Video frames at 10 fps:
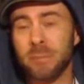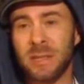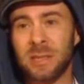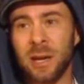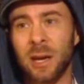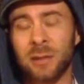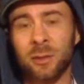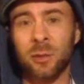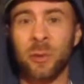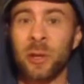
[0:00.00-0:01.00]
It's not
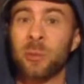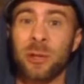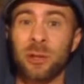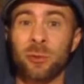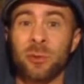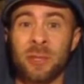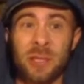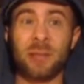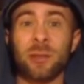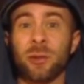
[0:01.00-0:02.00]
the only way to play the groove.
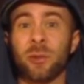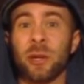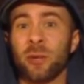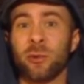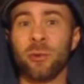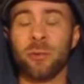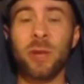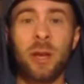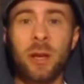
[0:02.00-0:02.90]
It's not the only way to groove.